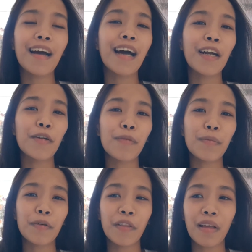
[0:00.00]
I
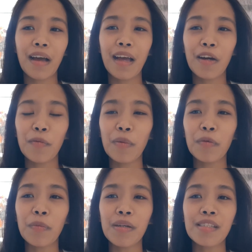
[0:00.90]
remember
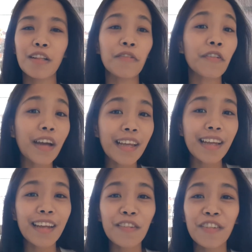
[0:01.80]
myself
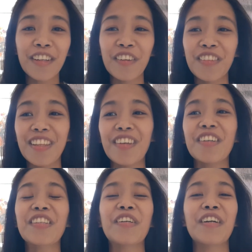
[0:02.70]
crying in front of the
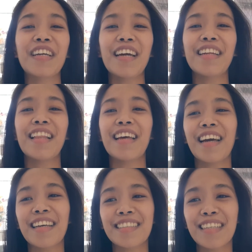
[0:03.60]
doctor, kind of like
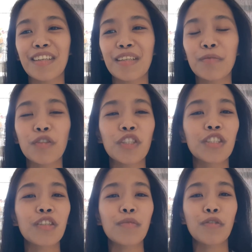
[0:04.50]
asking them to just
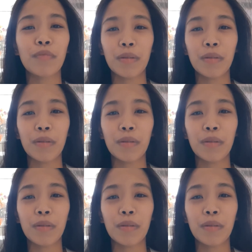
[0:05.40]
remove it,